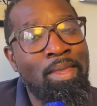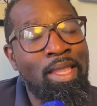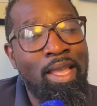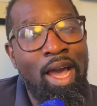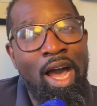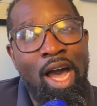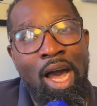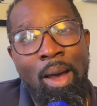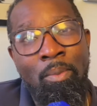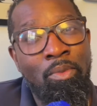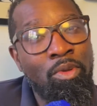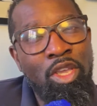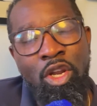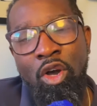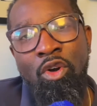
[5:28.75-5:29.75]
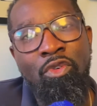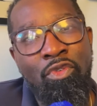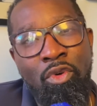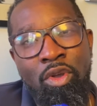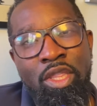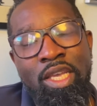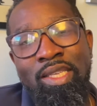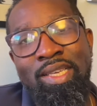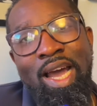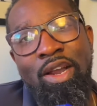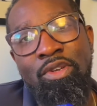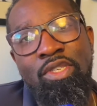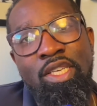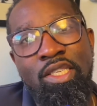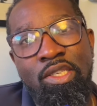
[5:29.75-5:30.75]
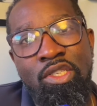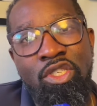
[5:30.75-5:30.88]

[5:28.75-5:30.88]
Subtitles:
for the entire season.